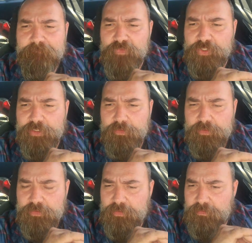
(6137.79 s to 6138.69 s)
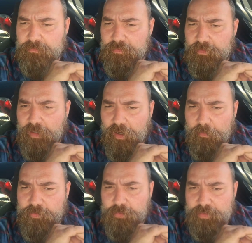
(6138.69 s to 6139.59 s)
She wasn't
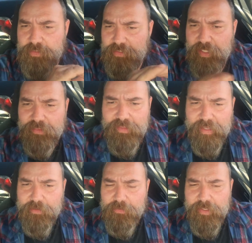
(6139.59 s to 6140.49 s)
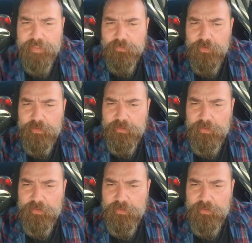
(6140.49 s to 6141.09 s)
saying thank you to anyone.